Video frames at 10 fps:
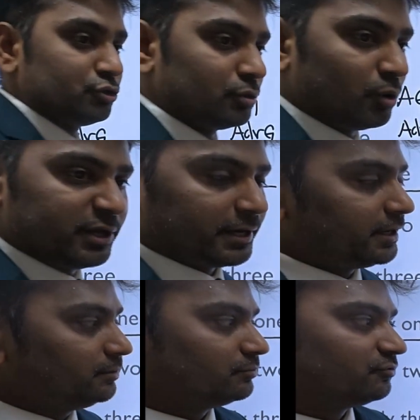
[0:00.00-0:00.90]
body.
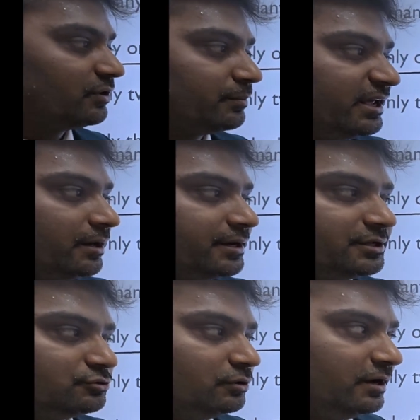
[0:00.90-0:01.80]
Again, for
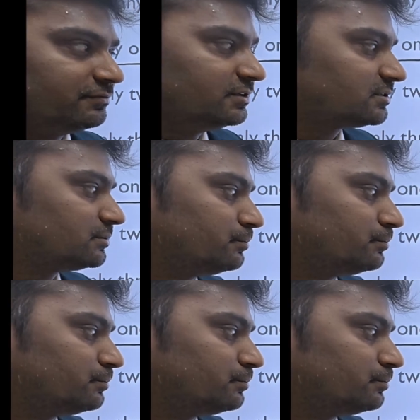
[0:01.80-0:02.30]
minorities, you have this.